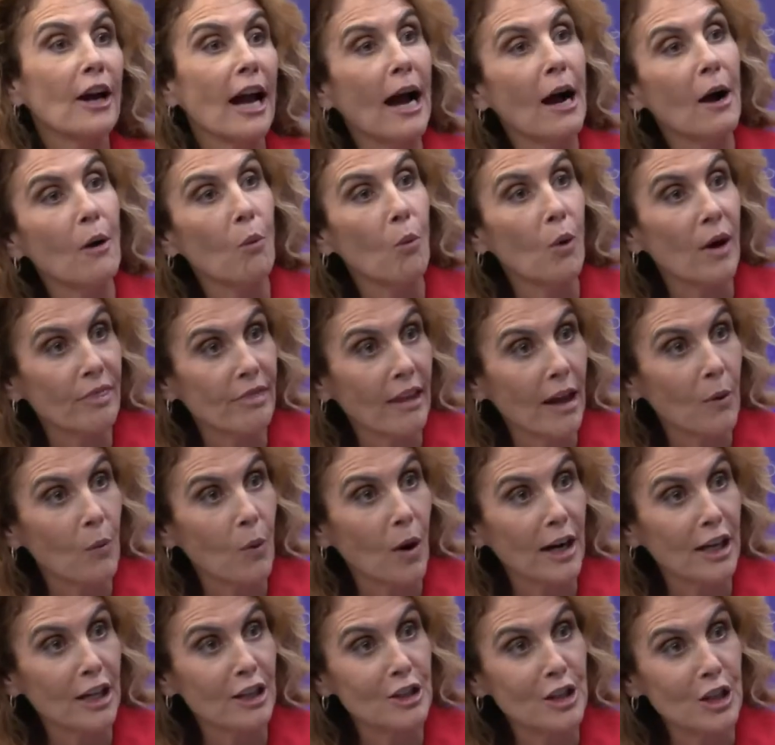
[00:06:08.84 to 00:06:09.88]
out what they
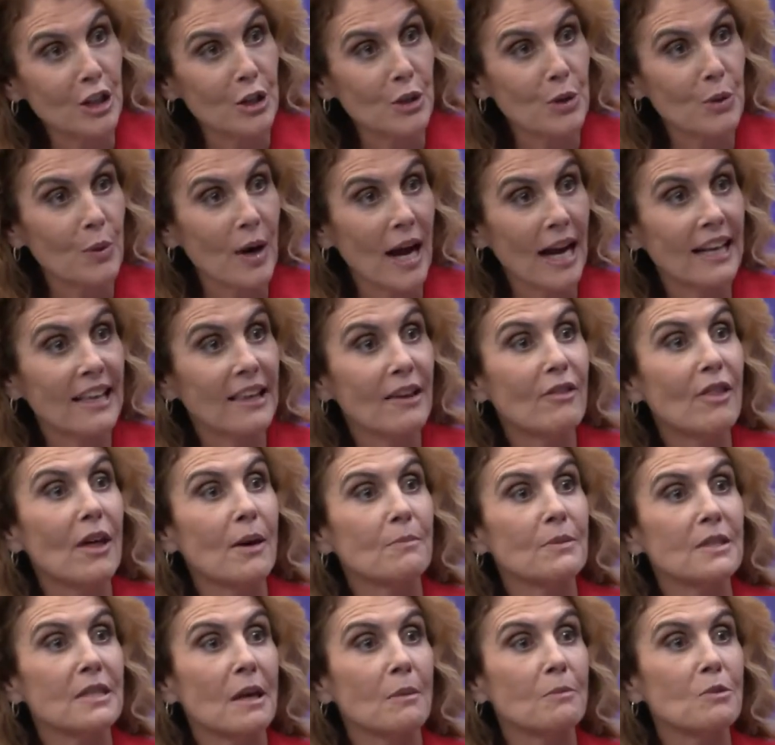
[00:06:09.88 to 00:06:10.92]
want to do, and give
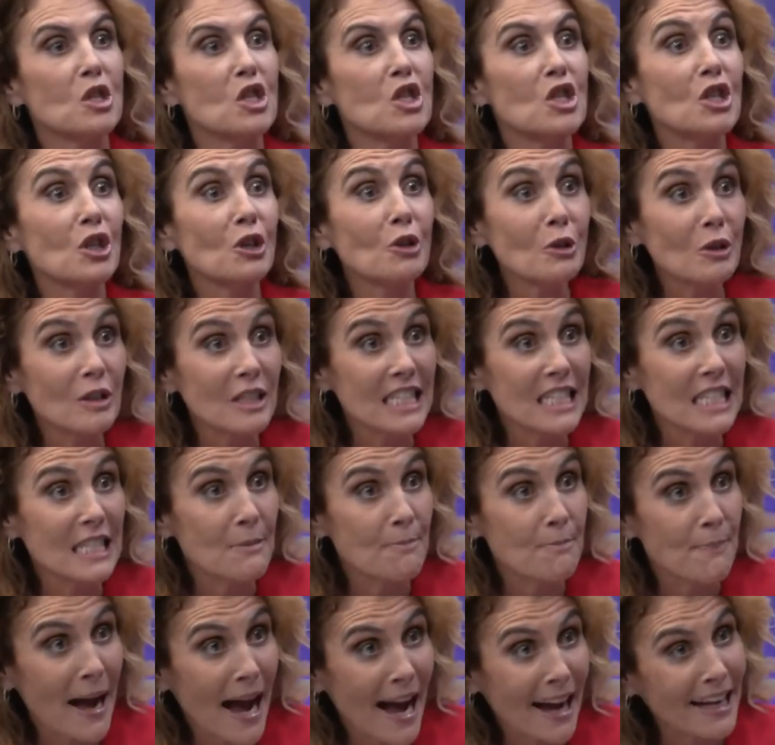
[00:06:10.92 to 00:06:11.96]
them some certainty
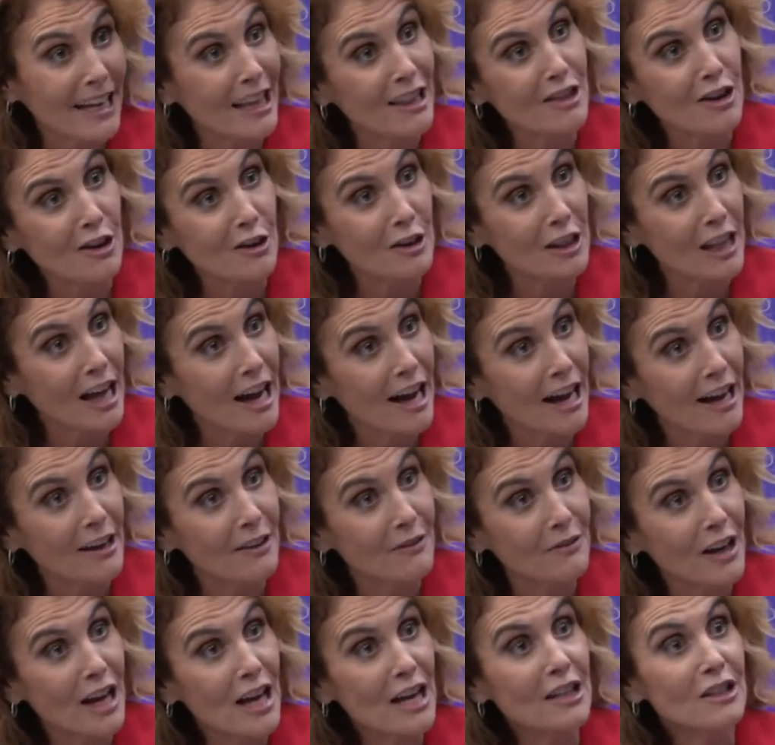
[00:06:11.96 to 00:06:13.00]
back in their life